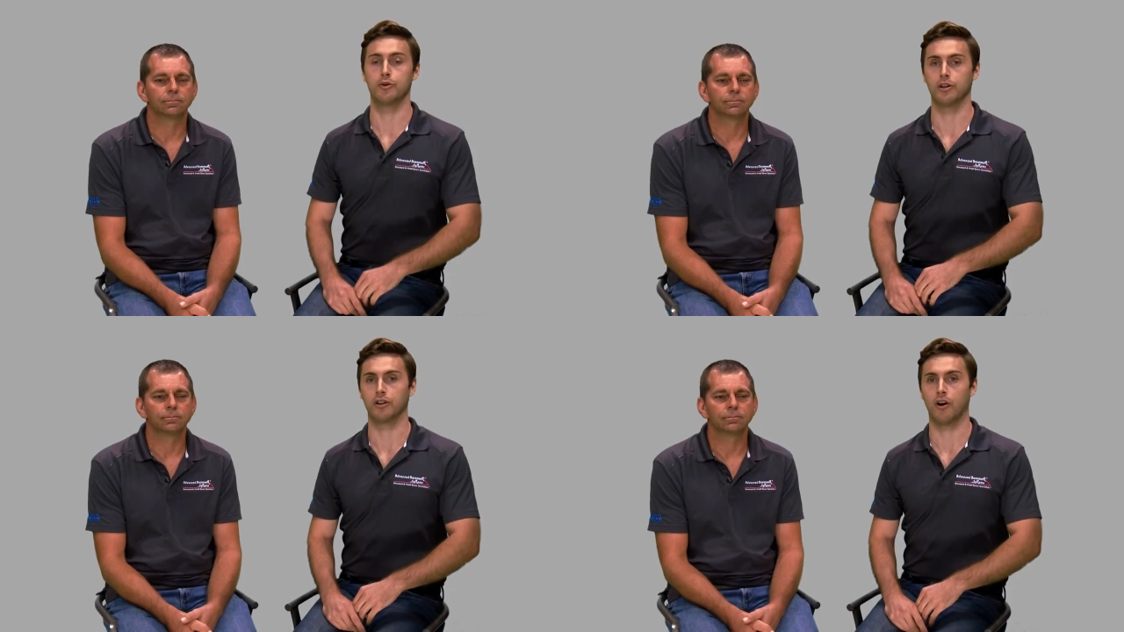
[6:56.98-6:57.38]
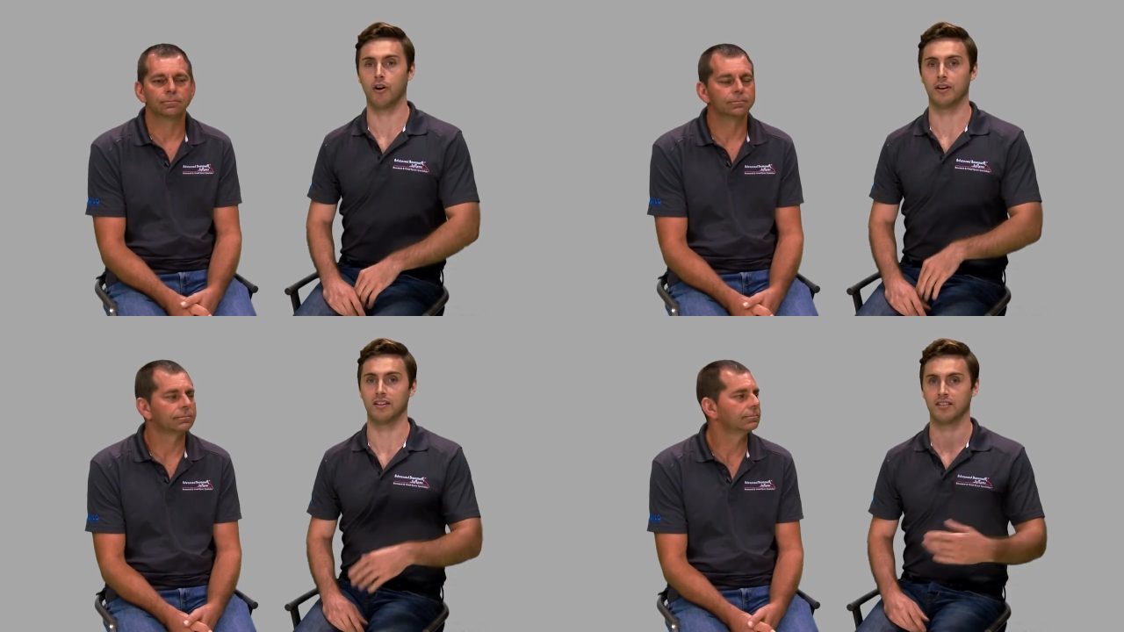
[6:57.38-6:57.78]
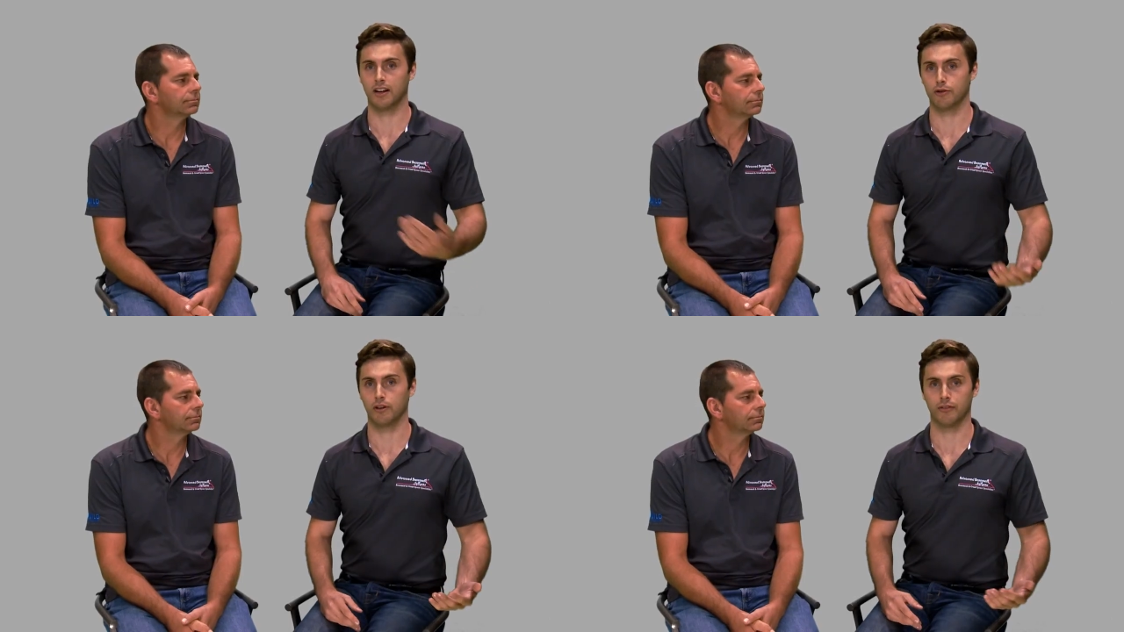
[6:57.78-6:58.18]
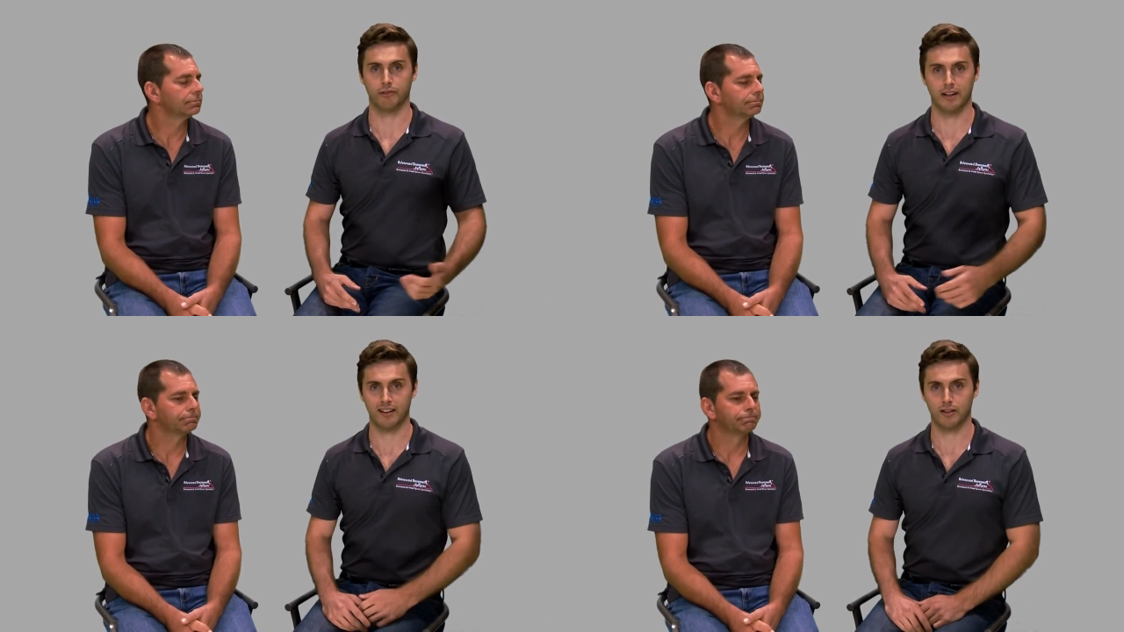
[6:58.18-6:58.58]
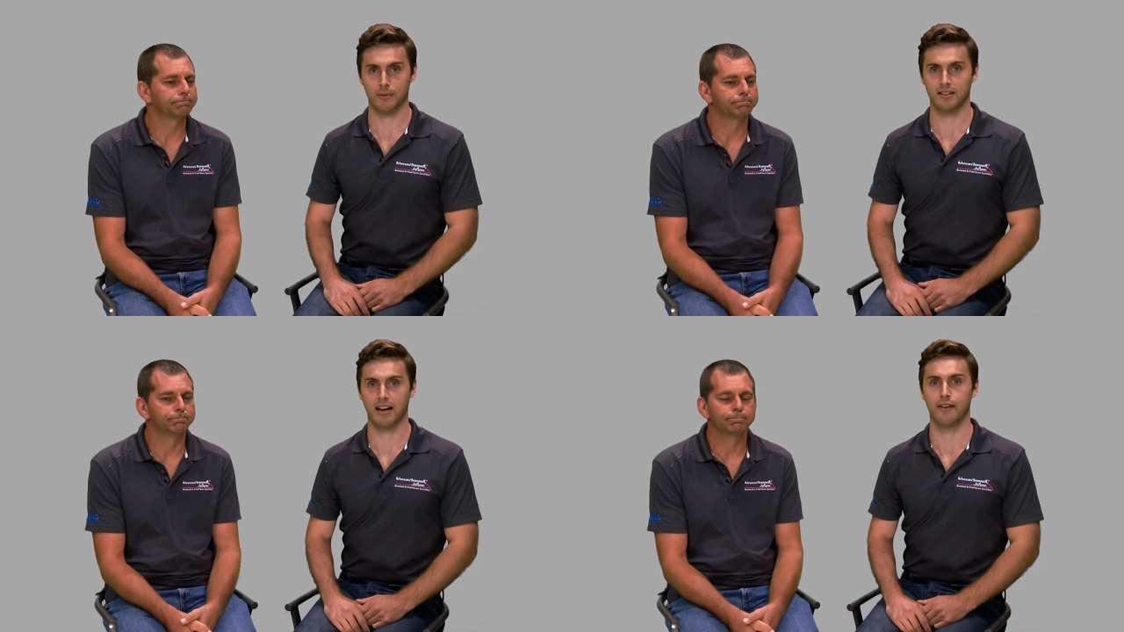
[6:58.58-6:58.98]
Speaker 1: you can call and schedule a free
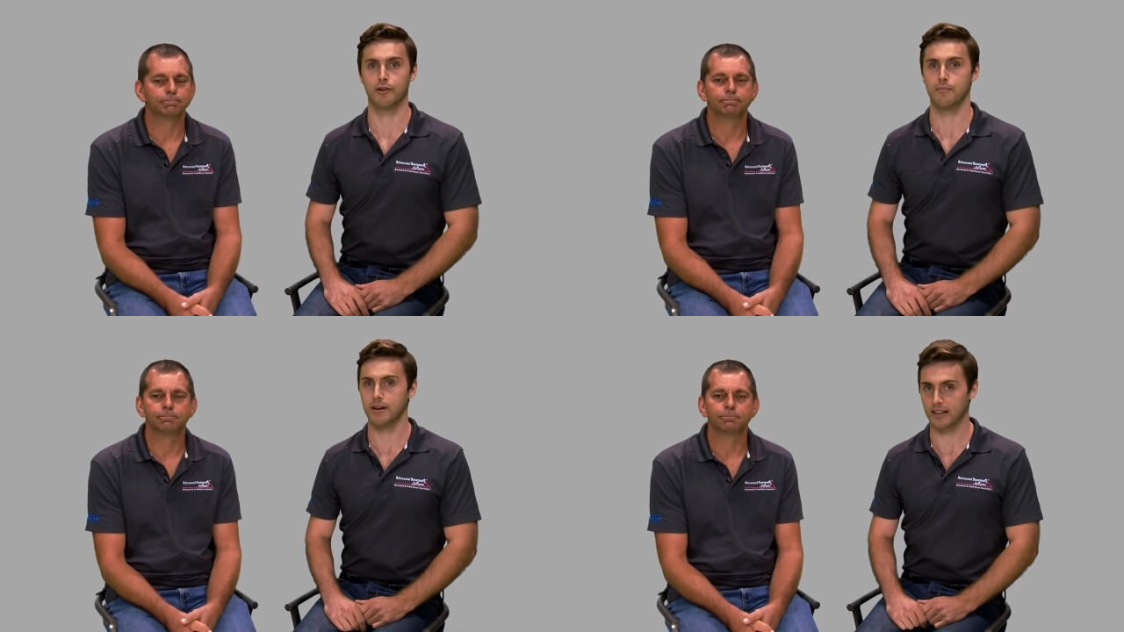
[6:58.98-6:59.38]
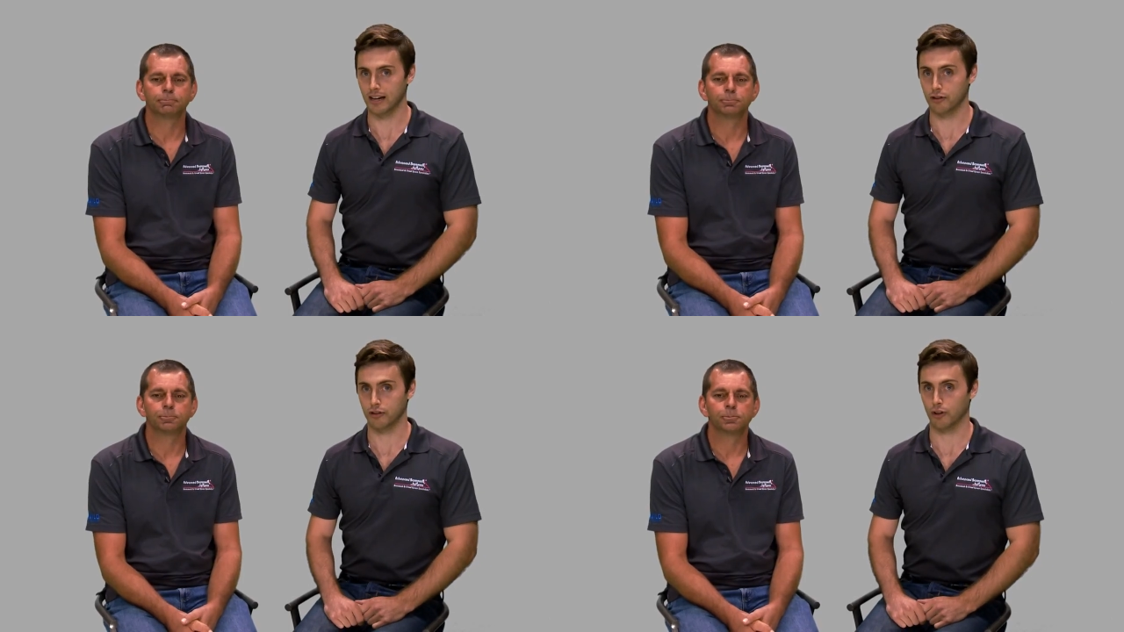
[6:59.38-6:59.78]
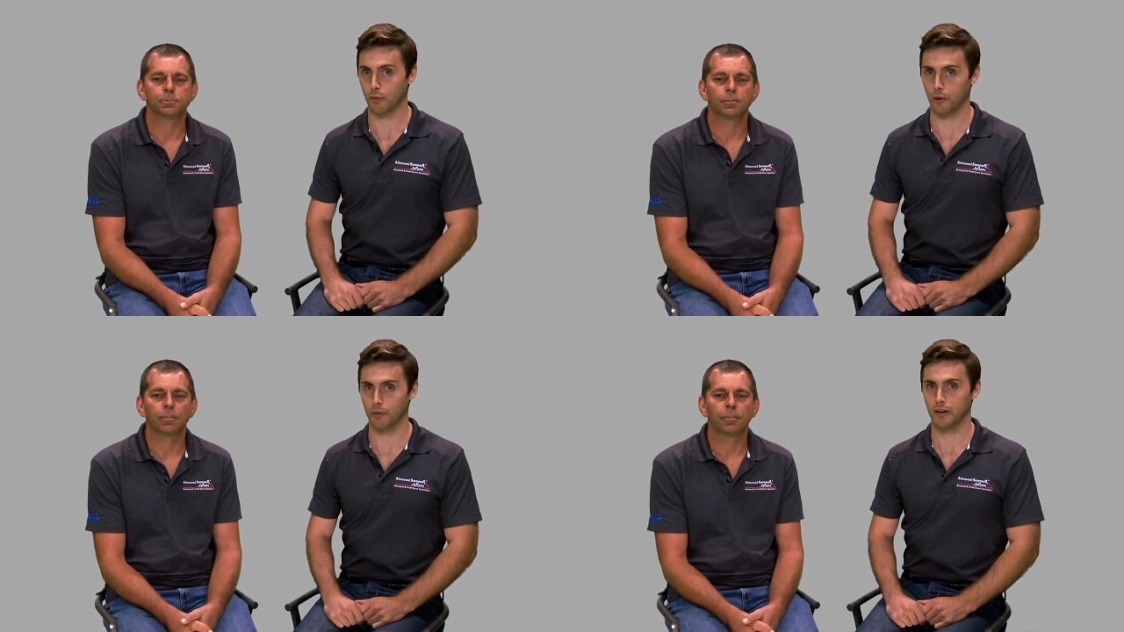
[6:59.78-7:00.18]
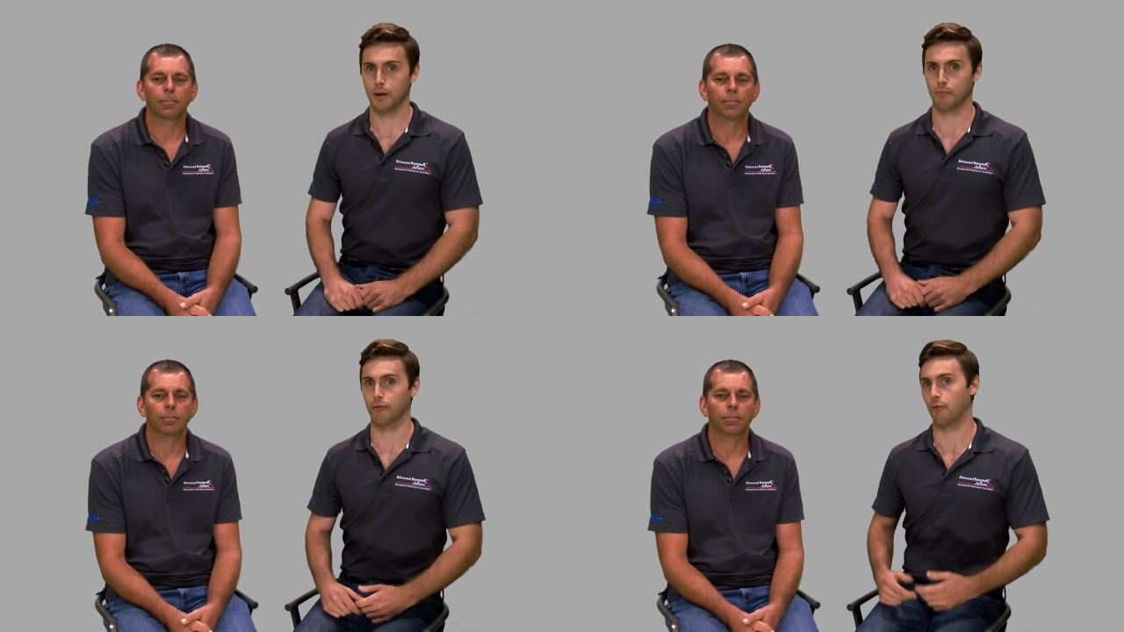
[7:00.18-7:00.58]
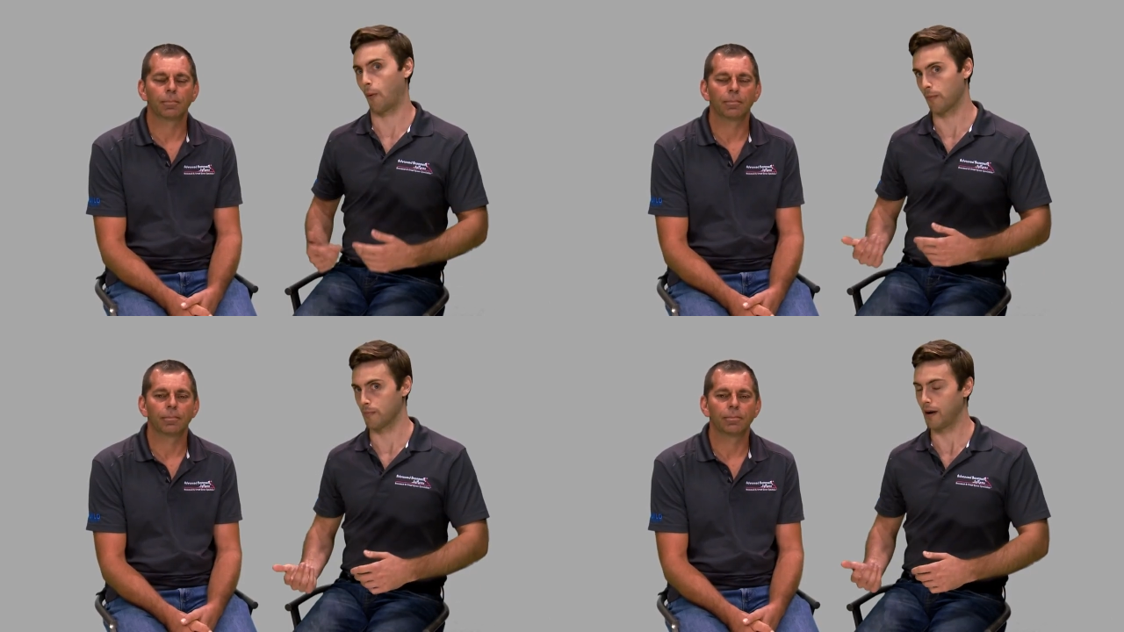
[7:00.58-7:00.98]
estimate to have your mitigation quote
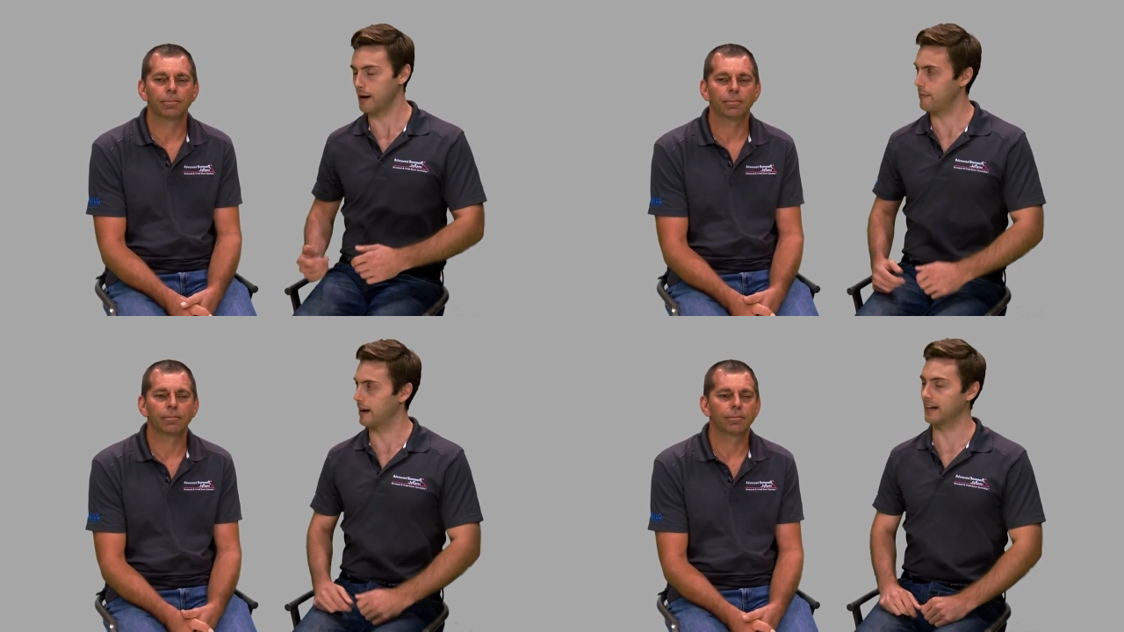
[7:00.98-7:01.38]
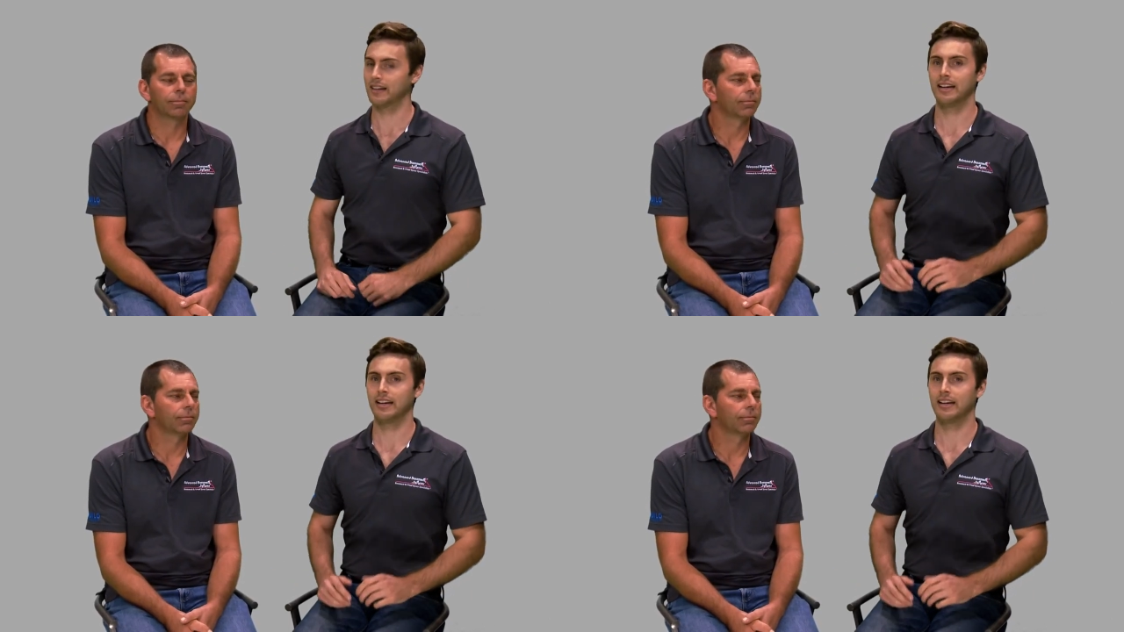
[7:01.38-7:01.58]
performed by Mike